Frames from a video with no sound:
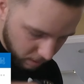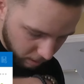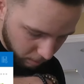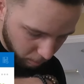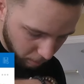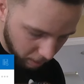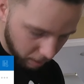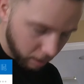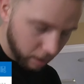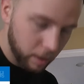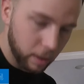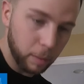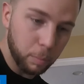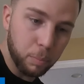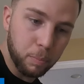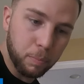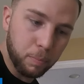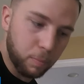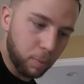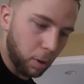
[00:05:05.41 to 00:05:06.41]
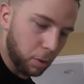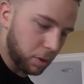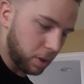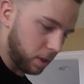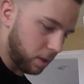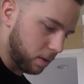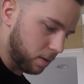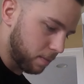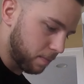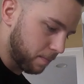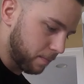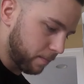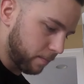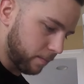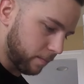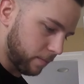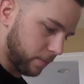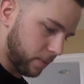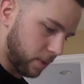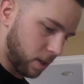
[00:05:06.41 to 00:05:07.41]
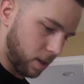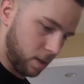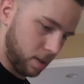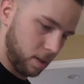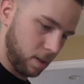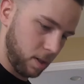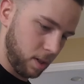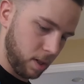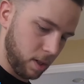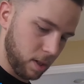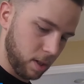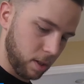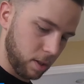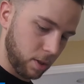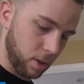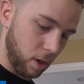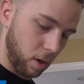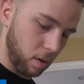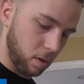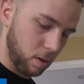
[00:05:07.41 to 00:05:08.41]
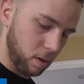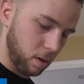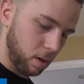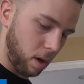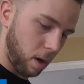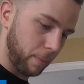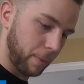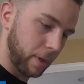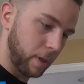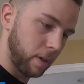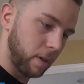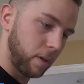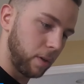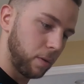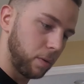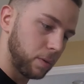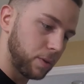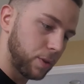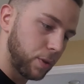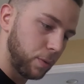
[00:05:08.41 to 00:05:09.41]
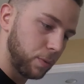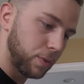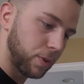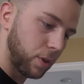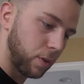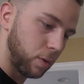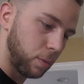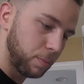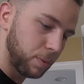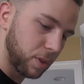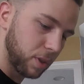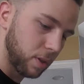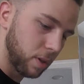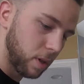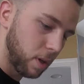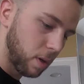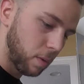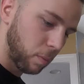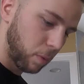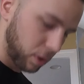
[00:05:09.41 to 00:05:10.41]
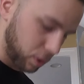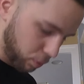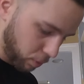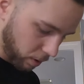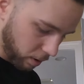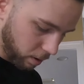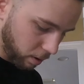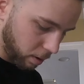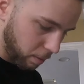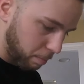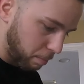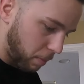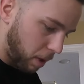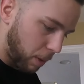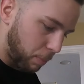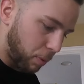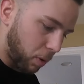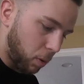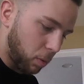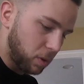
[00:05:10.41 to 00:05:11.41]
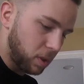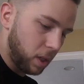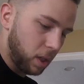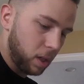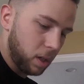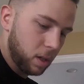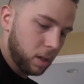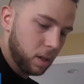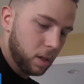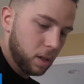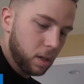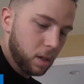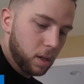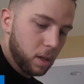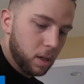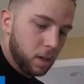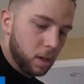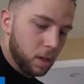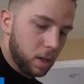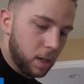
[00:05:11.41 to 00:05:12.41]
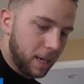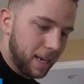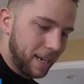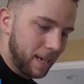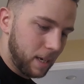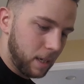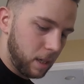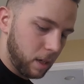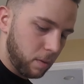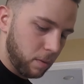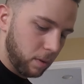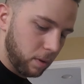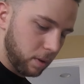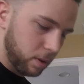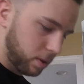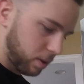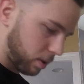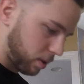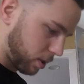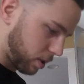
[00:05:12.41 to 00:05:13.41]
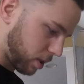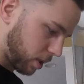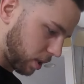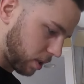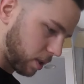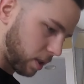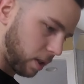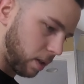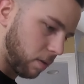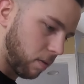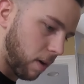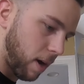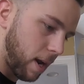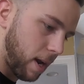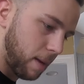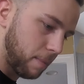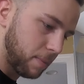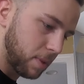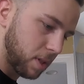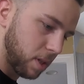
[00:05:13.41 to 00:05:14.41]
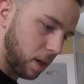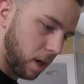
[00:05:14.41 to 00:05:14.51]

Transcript: Well, I need protein. So I'm gonna do 2 scoops, which with my protein, it equals 60 grams.